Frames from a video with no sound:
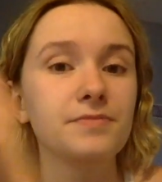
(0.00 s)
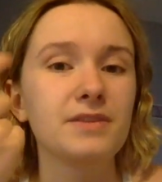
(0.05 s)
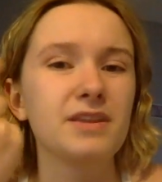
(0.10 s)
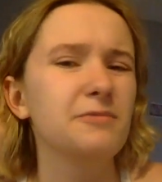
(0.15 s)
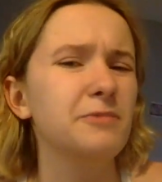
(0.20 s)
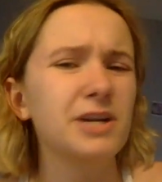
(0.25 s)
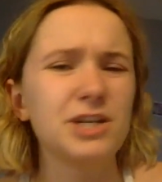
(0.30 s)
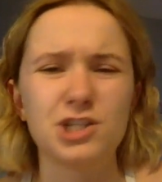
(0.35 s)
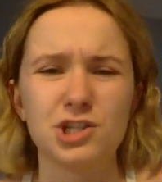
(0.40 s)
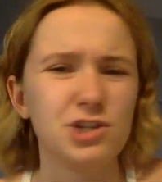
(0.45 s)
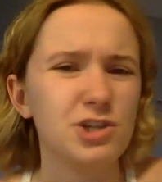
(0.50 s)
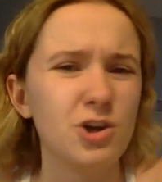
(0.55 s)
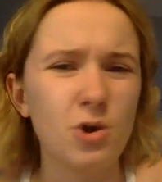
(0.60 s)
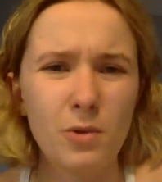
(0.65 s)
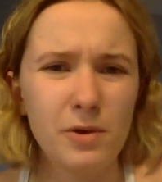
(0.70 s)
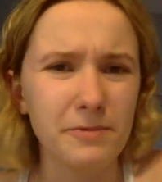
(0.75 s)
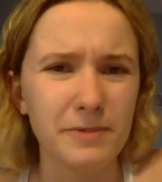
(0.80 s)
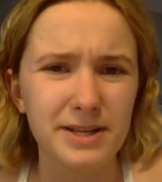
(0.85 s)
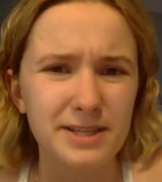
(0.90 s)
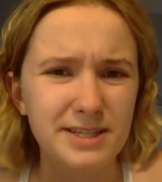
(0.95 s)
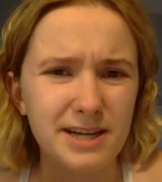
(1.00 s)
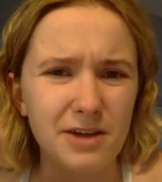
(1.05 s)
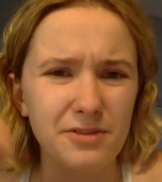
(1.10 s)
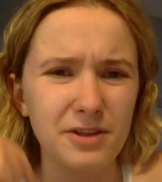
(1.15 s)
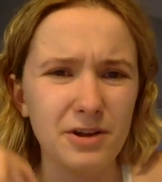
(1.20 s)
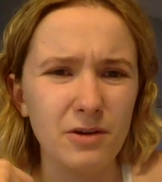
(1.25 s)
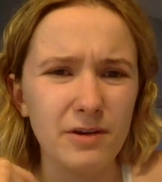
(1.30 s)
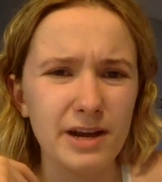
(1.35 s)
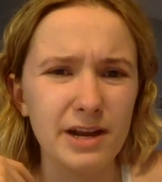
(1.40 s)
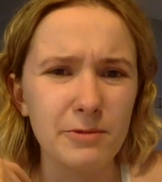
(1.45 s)
which no one went down
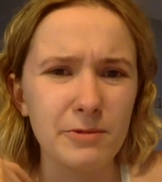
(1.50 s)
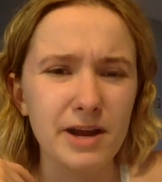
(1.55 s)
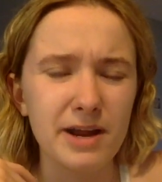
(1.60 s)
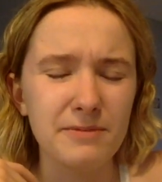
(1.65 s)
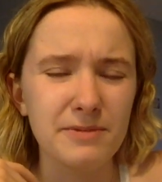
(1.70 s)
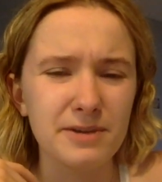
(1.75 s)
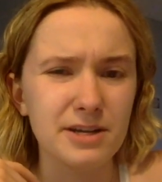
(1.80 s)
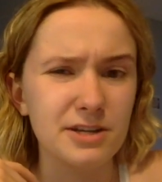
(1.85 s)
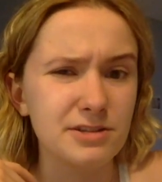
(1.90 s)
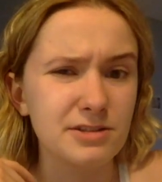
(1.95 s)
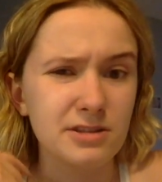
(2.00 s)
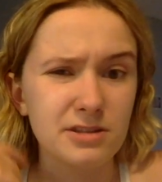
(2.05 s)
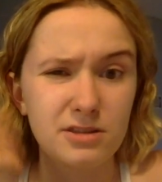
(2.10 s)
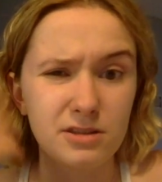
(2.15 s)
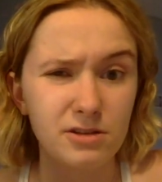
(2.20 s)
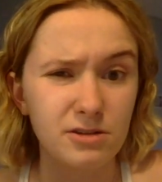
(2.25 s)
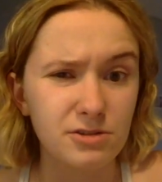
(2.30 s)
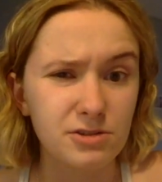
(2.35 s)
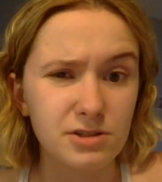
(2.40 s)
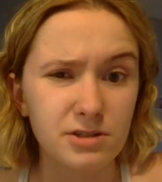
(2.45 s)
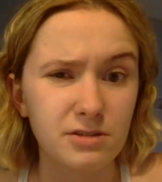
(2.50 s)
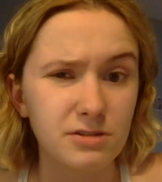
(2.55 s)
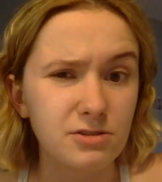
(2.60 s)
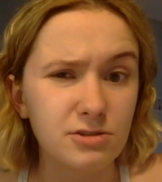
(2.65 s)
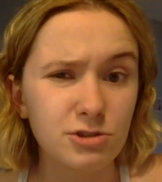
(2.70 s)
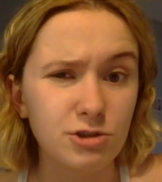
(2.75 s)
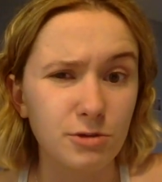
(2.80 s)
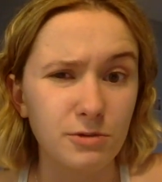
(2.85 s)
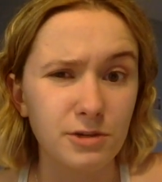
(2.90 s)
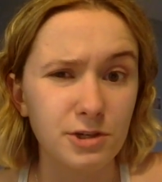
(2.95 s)
there anyway because there's
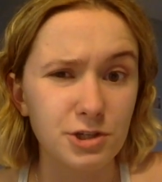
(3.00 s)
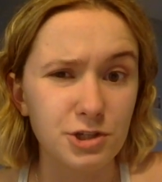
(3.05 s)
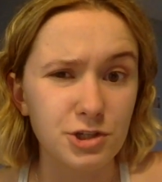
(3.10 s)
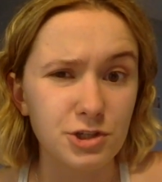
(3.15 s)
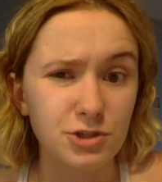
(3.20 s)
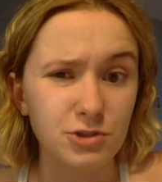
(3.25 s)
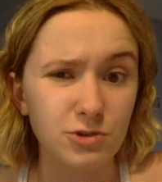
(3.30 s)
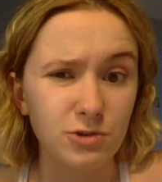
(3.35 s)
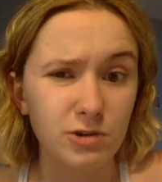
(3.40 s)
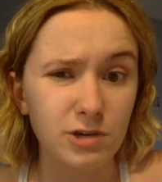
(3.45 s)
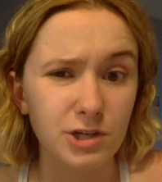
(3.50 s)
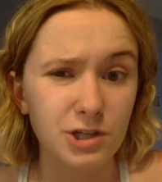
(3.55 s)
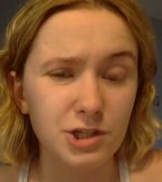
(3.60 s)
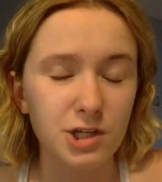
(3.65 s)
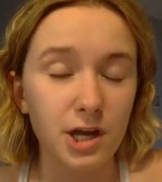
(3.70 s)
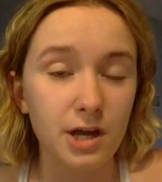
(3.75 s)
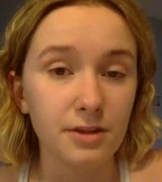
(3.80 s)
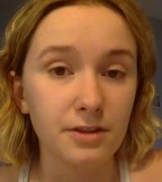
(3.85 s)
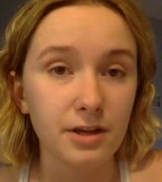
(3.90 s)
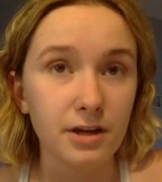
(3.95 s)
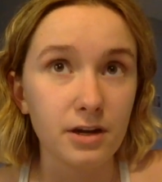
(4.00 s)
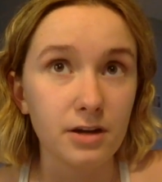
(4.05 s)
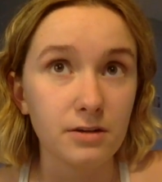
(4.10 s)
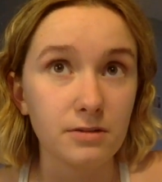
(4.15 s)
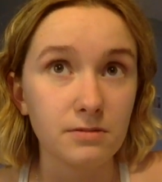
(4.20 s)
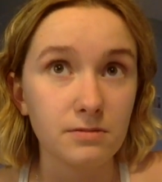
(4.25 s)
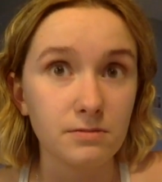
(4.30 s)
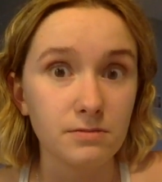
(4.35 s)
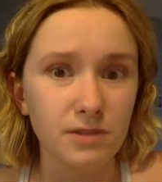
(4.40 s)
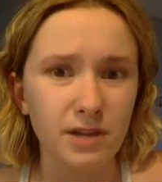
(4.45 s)
so much storage down
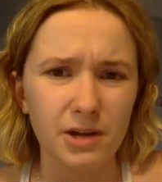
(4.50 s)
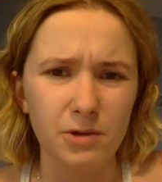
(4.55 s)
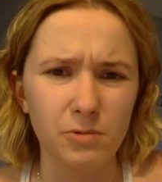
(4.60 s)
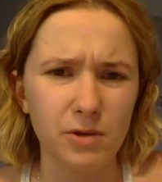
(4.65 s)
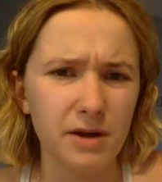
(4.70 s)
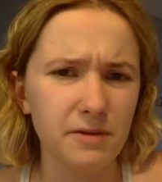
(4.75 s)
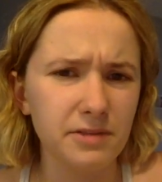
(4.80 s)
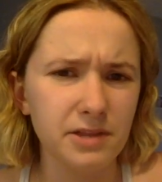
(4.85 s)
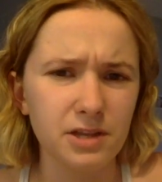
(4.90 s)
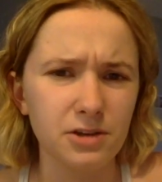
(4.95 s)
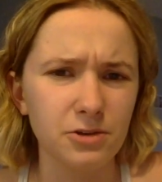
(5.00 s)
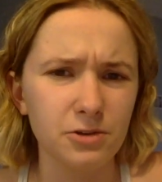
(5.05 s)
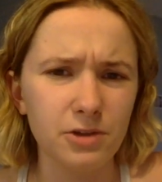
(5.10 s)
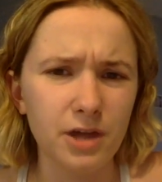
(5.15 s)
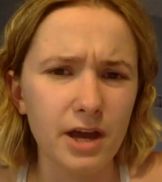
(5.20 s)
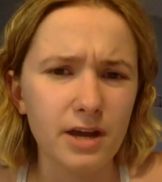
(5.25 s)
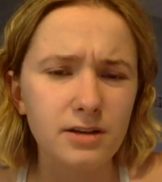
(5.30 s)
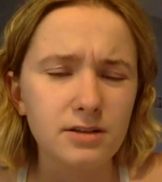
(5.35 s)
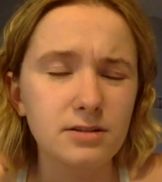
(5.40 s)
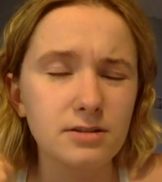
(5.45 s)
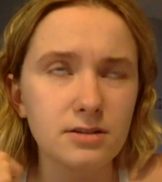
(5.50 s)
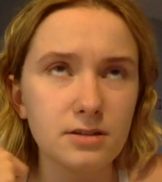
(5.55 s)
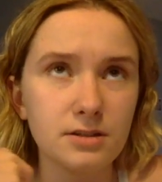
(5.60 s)
there. Like, why would they do that?